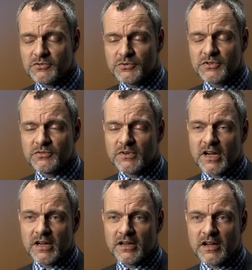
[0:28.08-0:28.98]
also
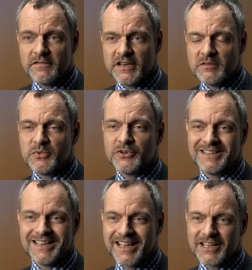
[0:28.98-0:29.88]
a very
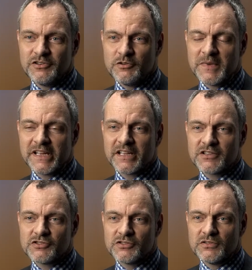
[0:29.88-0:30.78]
important economic
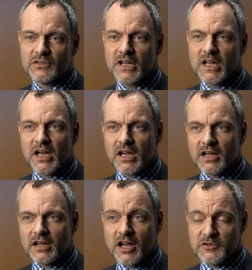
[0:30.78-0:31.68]
issue.
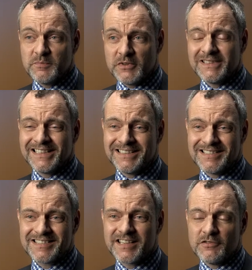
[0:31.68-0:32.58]
House building in
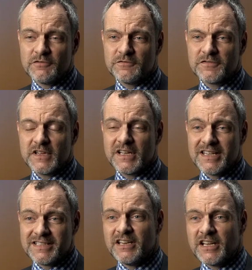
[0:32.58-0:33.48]
itself
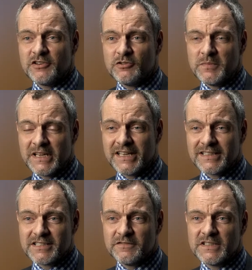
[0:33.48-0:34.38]
is an economic
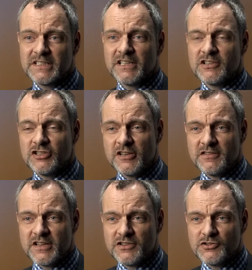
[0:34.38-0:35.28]
activity. It
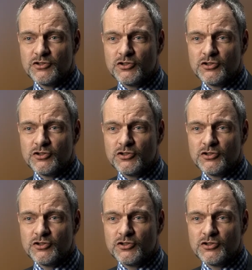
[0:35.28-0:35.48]
generates